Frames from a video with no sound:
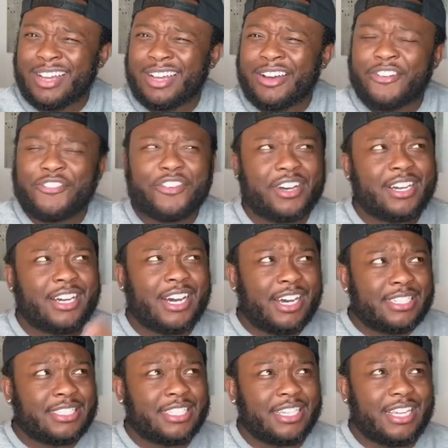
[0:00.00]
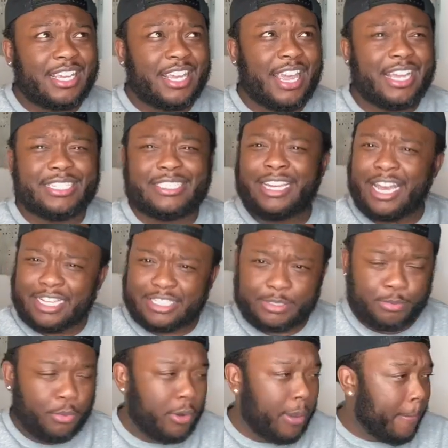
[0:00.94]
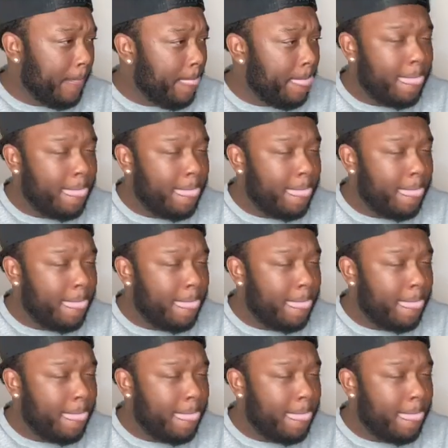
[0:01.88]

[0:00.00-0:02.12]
for custody and child support.